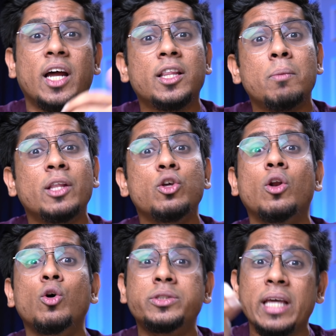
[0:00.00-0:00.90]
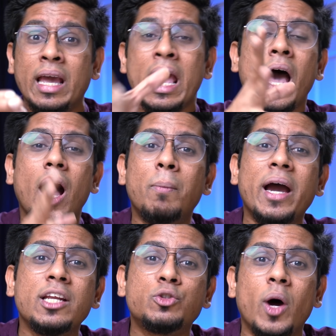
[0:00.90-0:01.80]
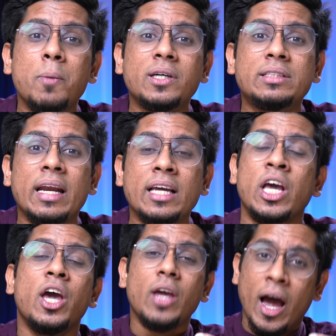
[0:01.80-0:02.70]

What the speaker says: Another month you're losing minus 1%.